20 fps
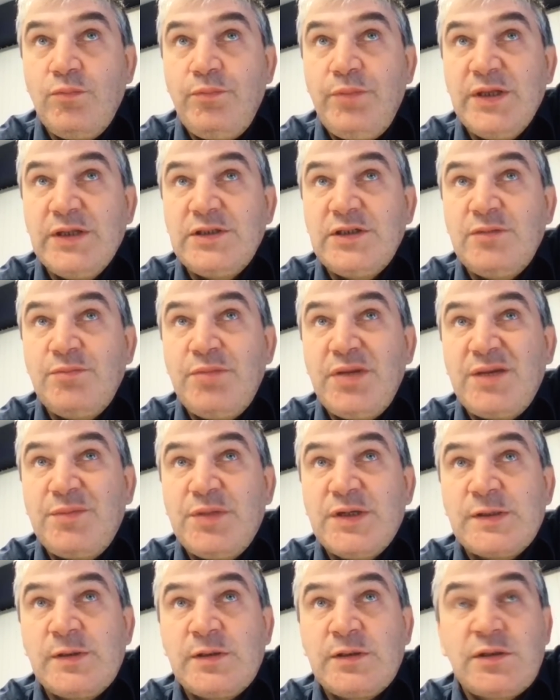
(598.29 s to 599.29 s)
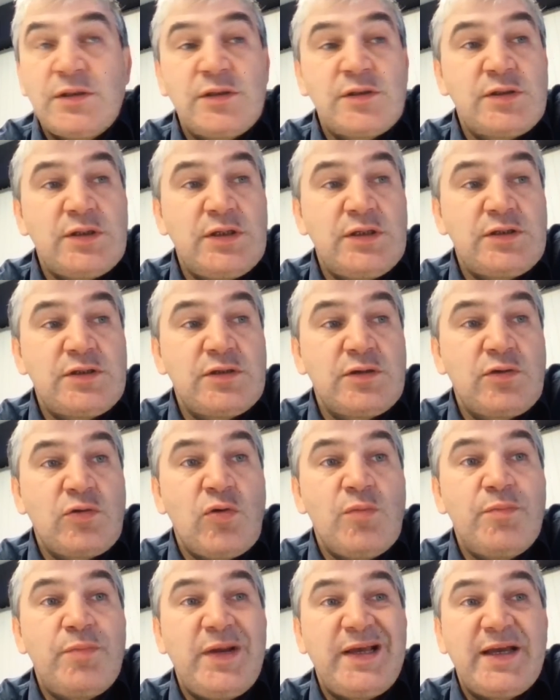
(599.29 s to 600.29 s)
building big businesses, it's
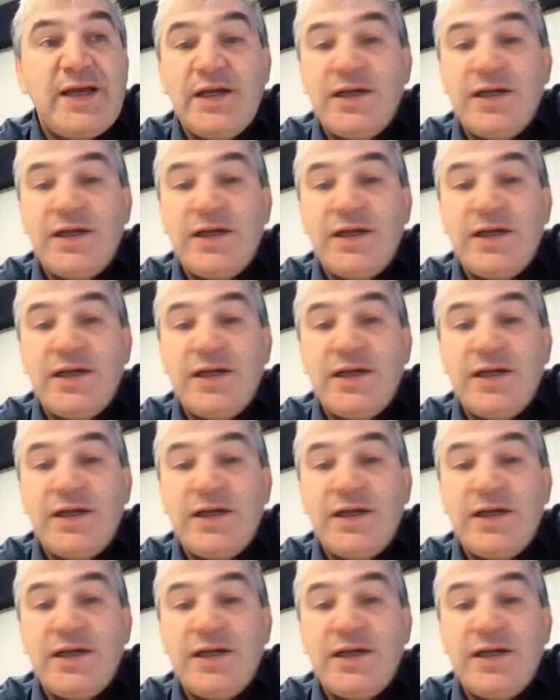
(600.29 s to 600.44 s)
compl-